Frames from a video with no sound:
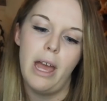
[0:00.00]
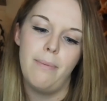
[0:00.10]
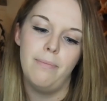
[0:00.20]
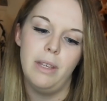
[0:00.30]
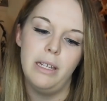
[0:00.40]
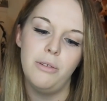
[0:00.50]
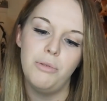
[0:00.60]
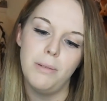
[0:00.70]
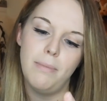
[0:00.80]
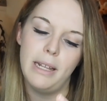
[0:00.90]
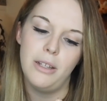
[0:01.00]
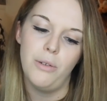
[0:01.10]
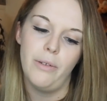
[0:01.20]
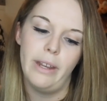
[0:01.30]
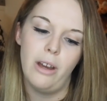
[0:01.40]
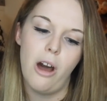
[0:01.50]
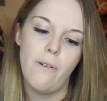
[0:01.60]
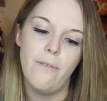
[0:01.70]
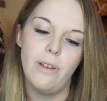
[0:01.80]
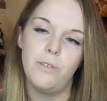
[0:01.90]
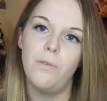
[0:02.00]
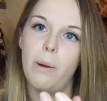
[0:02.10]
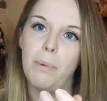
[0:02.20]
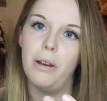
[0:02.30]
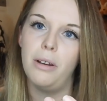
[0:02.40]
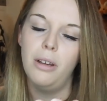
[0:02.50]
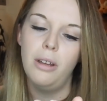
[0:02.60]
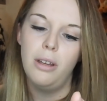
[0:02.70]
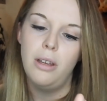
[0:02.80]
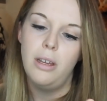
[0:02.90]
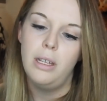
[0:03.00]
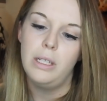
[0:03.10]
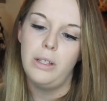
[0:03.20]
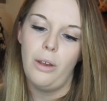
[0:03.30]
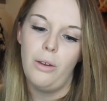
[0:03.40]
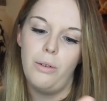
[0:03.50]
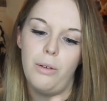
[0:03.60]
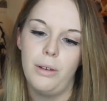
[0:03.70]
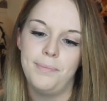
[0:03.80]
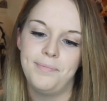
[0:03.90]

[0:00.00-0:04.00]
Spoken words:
it's sort of metal and then half of it's rubber. So,